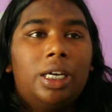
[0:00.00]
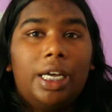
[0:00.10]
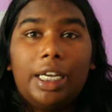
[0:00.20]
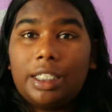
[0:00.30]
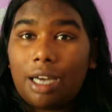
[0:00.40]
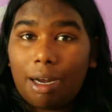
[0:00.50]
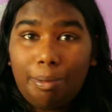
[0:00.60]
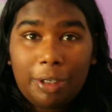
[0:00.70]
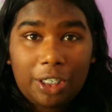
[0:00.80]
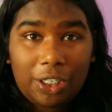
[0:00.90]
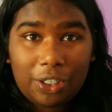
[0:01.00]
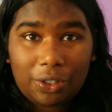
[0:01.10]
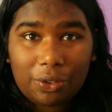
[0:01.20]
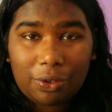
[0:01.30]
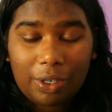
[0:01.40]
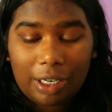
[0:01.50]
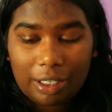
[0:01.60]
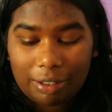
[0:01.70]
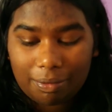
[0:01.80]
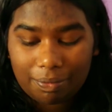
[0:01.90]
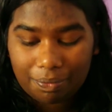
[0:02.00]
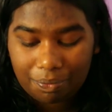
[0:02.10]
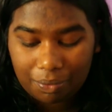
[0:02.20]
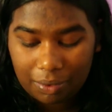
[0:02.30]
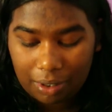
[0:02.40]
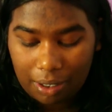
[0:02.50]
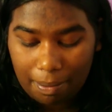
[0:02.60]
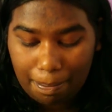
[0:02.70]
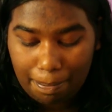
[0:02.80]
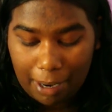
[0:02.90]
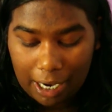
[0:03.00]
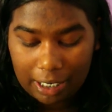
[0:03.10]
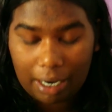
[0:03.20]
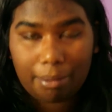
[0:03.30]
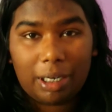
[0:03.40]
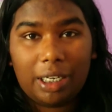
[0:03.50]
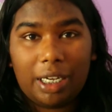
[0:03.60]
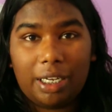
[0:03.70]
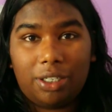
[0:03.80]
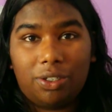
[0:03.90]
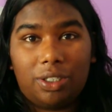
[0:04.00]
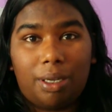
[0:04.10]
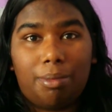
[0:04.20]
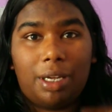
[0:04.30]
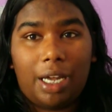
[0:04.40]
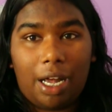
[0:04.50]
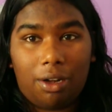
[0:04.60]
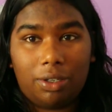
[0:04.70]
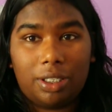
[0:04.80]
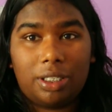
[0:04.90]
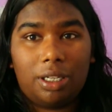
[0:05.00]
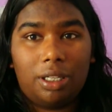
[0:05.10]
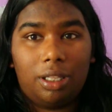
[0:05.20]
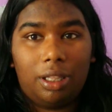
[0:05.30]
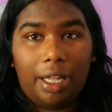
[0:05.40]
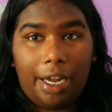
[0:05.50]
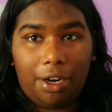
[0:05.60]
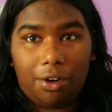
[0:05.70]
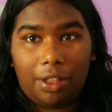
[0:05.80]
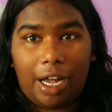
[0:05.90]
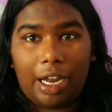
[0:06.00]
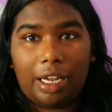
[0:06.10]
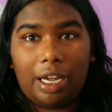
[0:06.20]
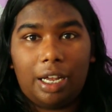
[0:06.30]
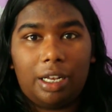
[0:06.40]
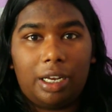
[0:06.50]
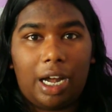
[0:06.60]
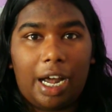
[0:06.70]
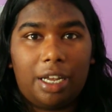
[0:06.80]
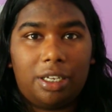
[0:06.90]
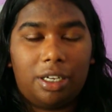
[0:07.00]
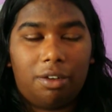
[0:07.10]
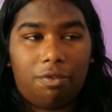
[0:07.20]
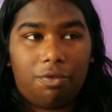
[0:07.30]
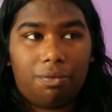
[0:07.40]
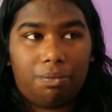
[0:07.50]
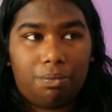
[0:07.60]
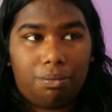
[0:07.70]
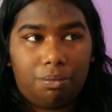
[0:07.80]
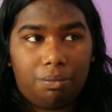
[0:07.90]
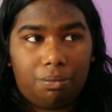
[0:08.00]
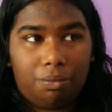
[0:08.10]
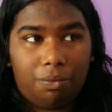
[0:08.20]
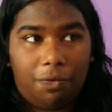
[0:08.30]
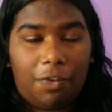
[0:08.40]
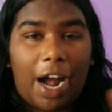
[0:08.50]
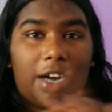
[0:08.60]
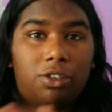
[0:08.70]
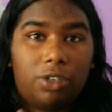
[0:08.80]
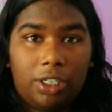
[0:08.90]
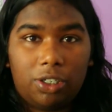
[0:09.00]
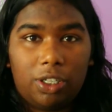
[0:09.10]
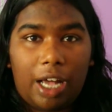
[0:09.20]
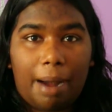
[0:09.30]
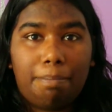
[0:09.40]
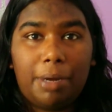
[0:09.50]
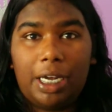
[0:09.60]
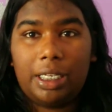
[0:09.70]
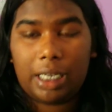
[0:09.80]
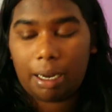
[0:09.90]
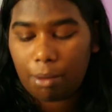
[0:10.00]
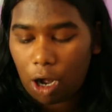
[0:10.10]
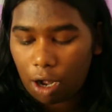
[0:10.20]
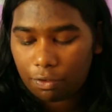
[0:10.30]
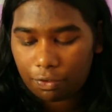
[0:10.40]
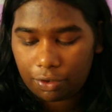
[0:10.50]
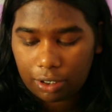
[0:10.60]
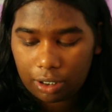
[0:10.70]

it's up to you, but I'm gonna get into something else later that can kind of factor into that paid time off.